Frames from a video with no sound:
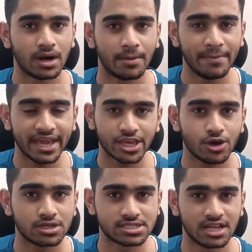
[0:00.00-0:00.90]
make
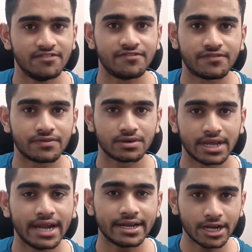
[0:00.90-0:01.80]
yourself
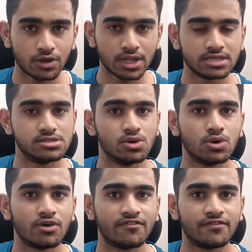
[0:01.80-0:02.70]
get into that
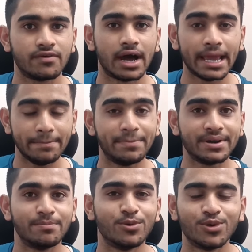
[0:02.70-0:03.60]
zone of
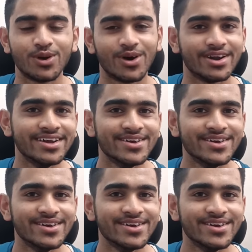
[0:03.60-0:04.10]
hyper mode, or